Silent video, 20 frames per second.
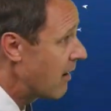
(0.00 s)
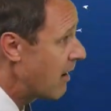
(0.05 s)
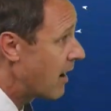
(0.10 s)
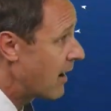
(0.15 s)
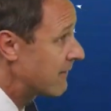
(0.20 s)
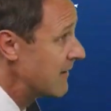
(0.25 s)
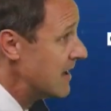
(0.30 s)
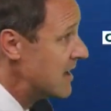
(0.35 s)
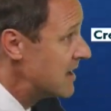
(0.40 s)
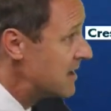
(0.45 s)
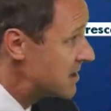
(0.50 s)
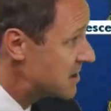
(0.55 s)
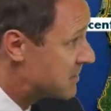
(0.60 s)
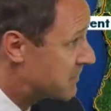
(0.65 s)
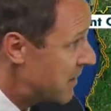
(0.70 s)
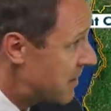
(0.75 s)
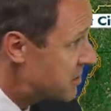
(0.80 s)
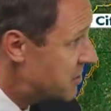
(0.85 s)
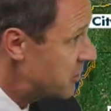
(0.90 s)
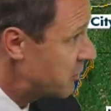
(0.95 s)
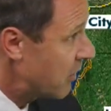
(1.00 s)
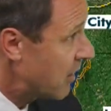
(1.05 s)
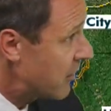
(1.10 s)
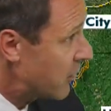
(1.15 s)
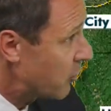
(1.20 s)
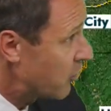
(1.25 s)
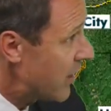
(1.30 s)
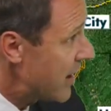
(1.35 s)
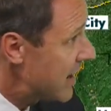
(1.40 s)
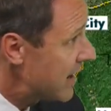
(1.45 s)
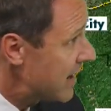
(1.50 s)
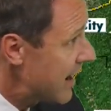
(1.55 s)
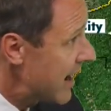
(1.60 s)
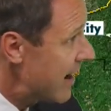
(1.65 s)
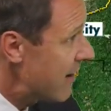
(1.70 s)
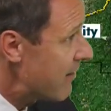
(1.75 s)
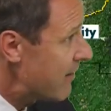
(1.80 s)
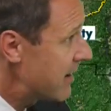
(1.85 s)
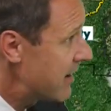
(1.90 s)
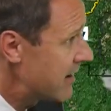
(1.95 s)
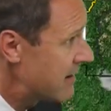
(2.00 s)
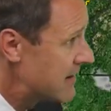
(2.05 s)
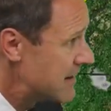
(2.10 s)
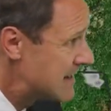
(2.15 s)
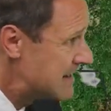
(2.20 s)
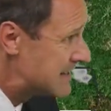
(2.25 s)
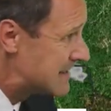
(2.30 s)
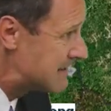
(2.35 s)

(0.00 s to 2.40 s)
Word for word: off, especially around the Redding area,